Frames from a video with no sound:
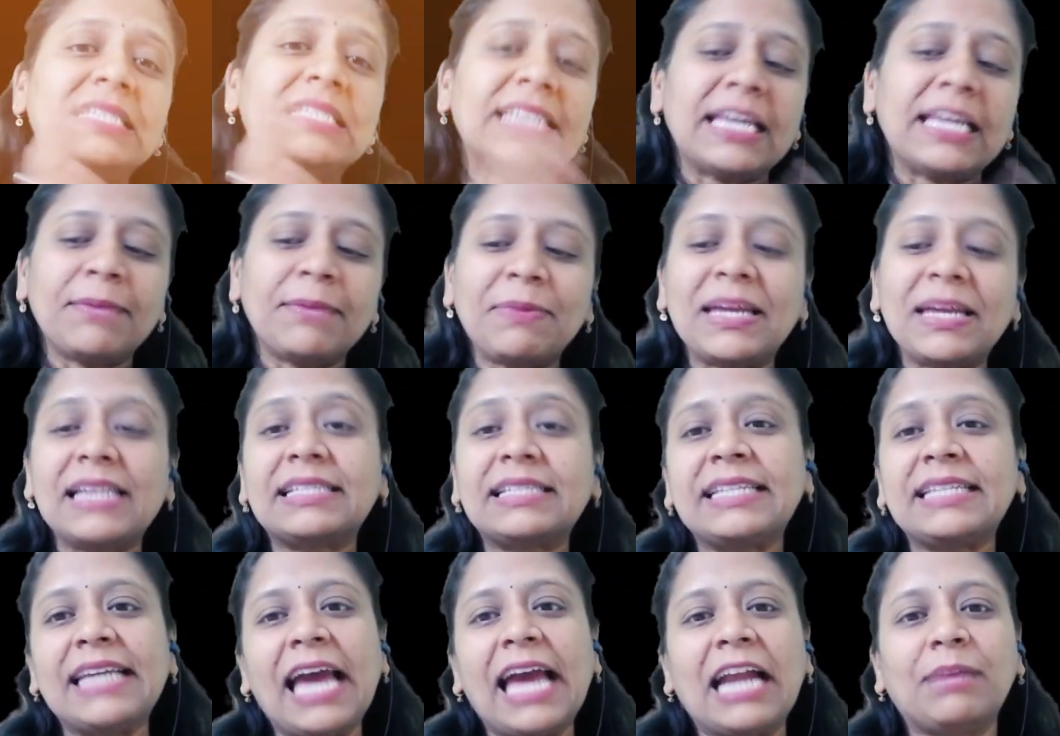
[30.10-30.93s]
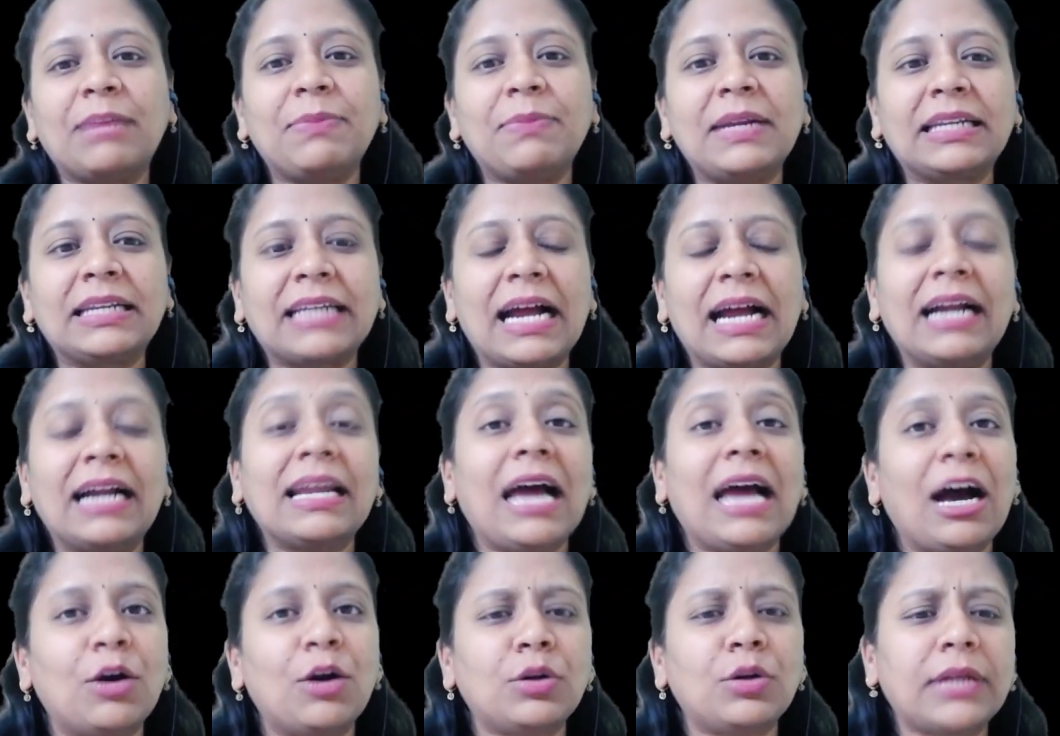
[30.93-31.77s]
CBSE admit card
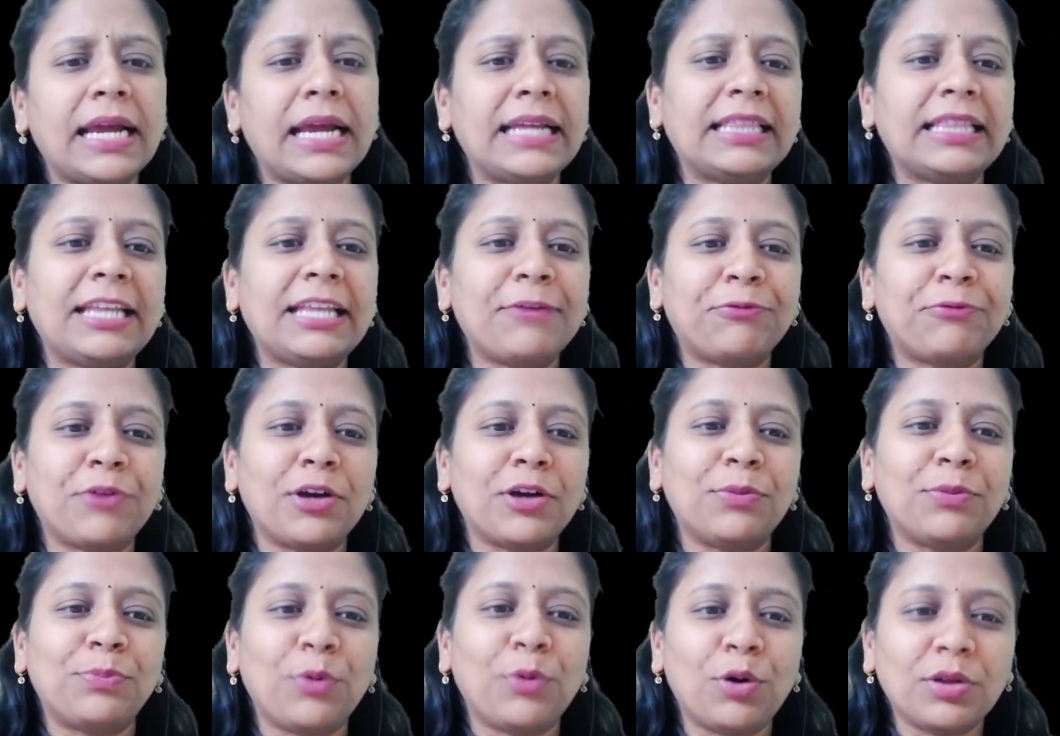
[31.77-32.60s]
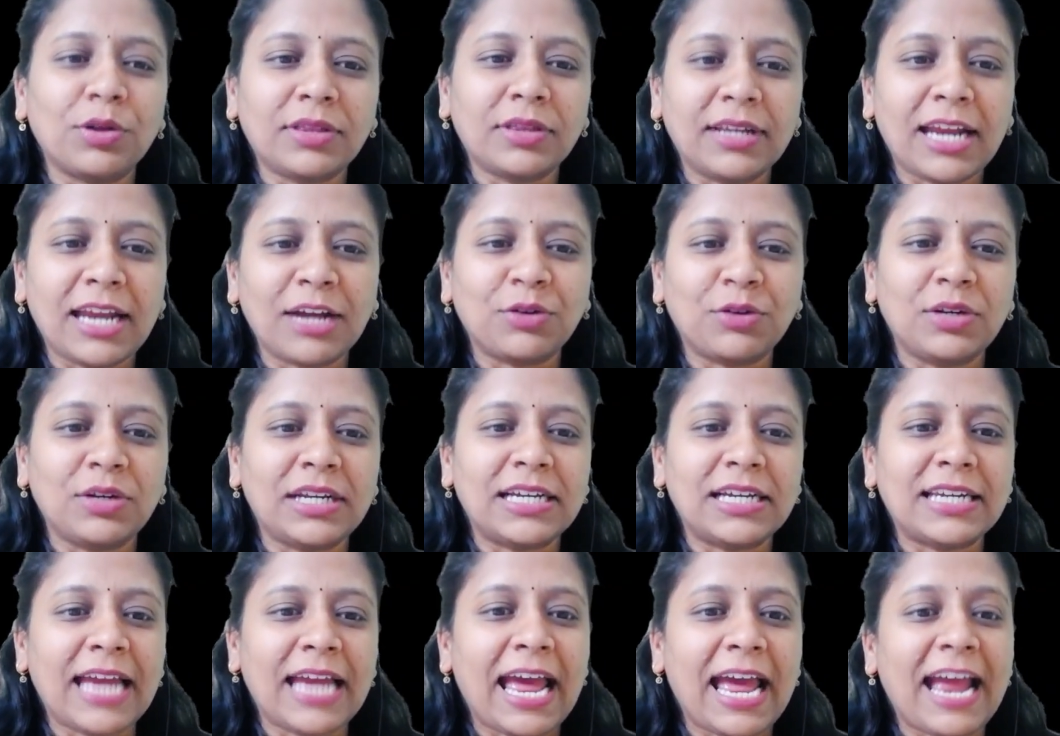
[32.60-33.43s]
out ayindi for both
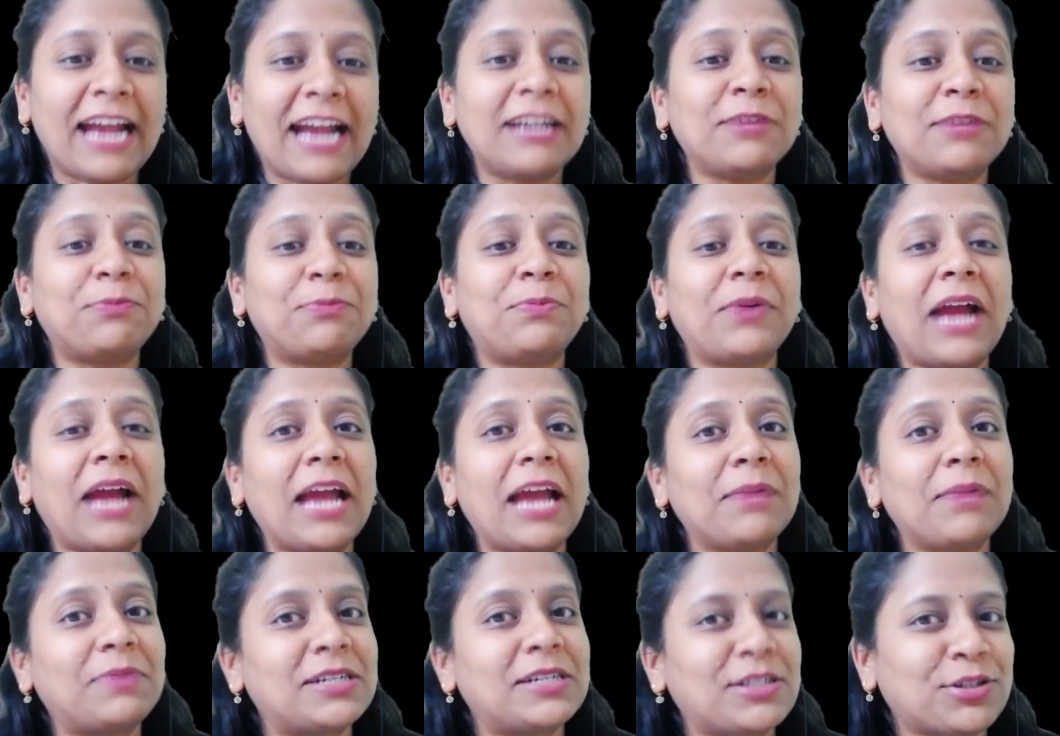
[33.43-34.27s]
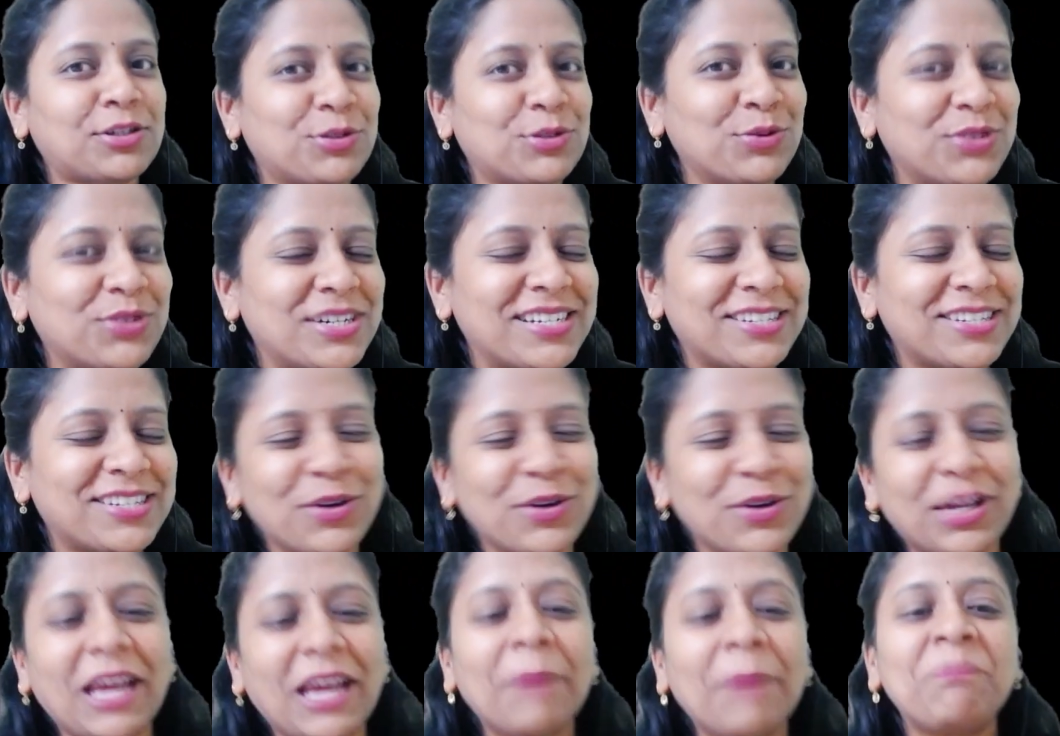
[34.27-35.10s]
regular and private students.
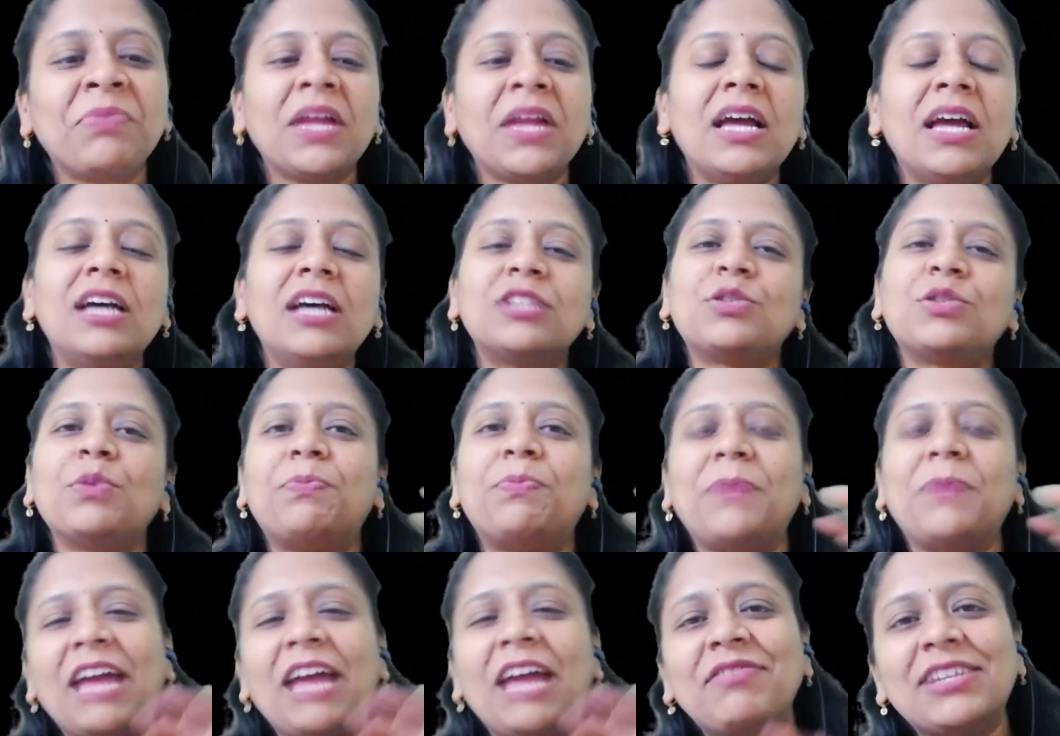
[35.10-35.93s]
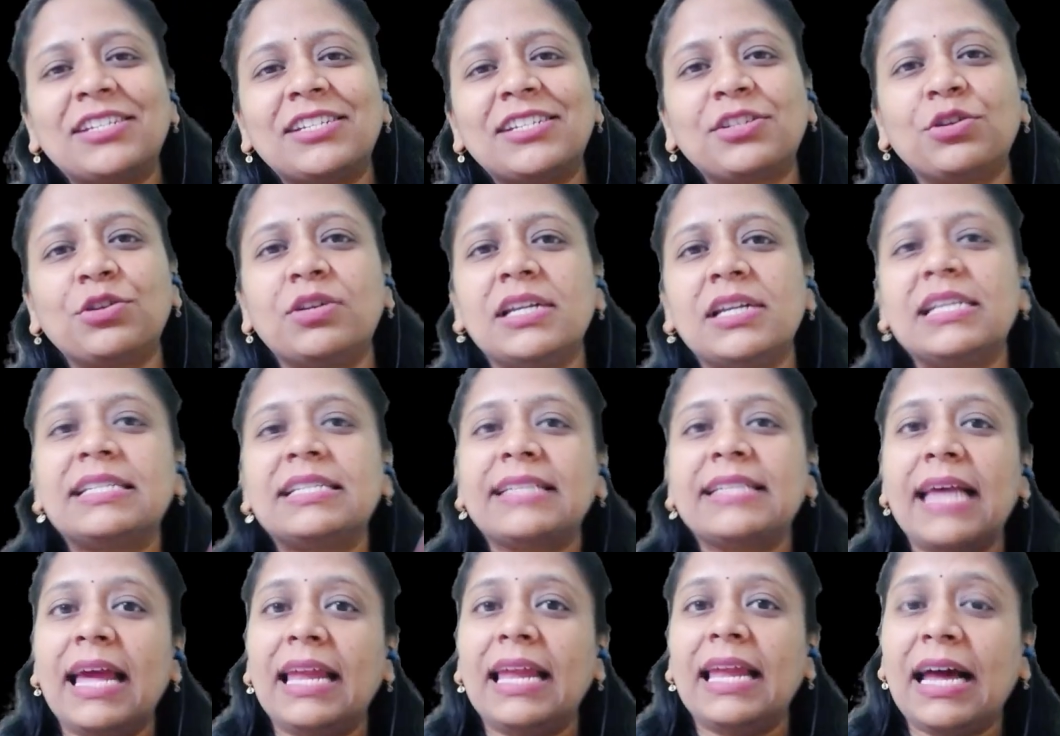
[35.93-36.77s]
Okay, so private students
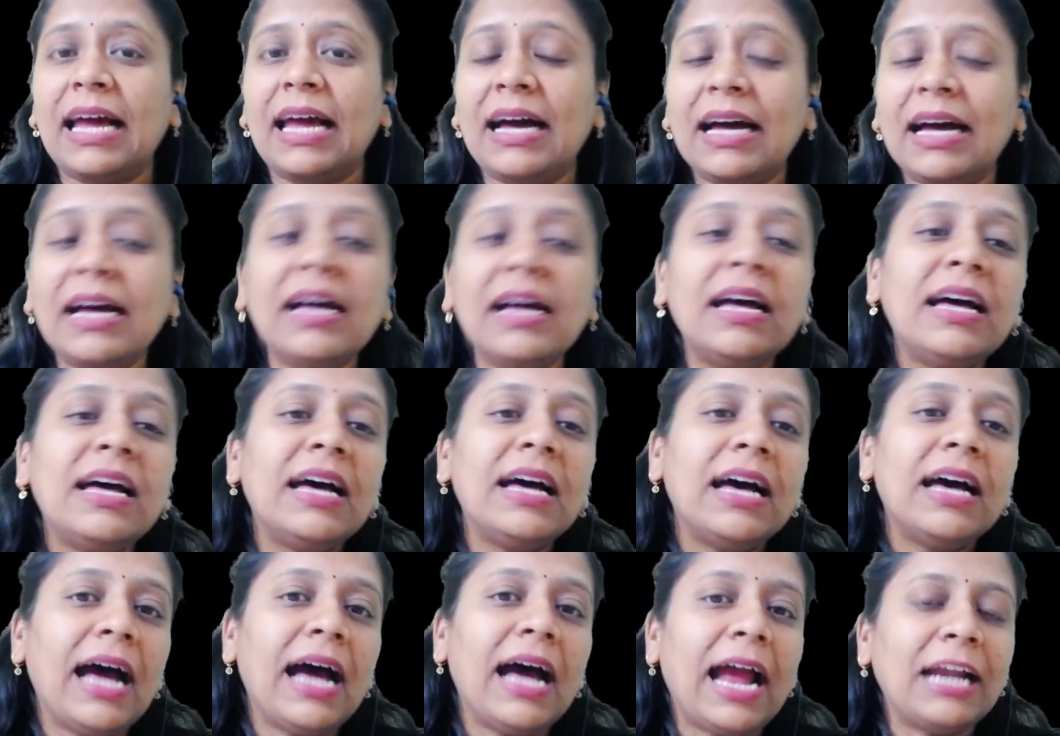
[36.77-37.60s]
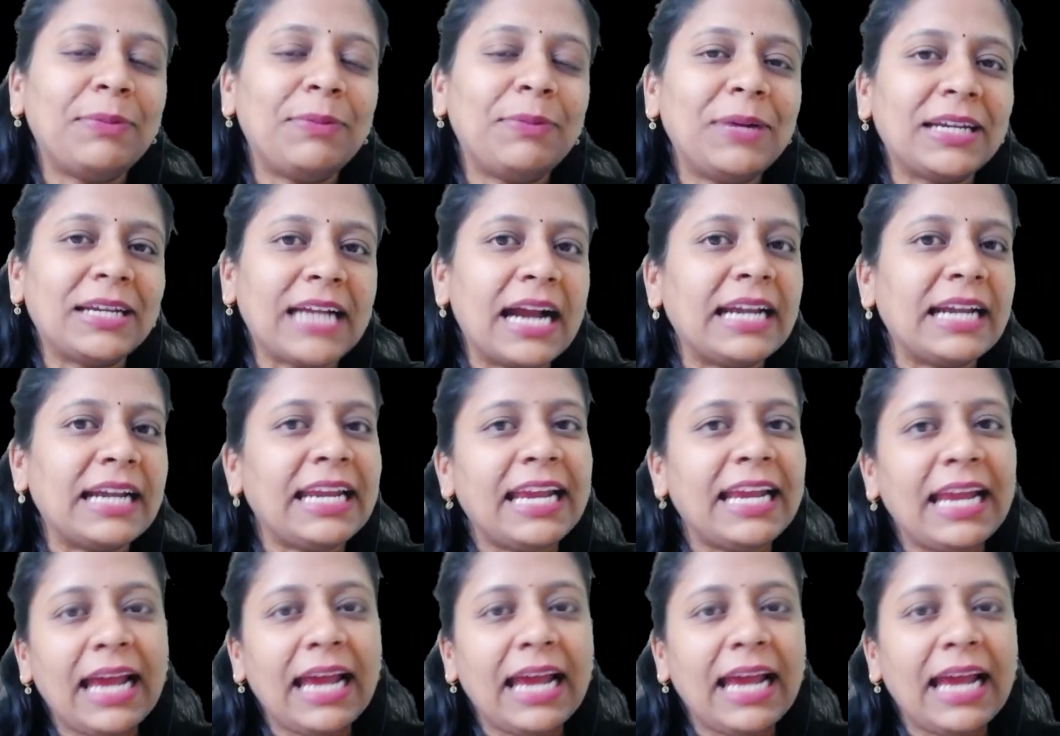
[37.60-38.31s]
ela admit card ni